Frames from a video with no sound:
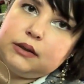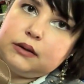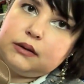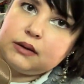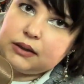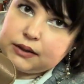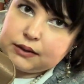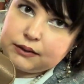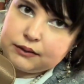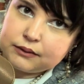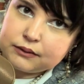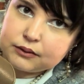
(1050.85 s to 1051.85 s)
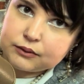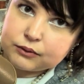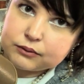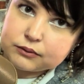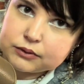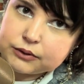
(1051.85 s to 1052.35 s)
the
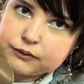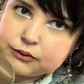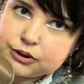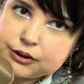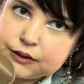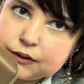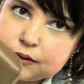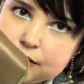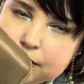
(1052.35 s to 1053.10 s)
little Gucci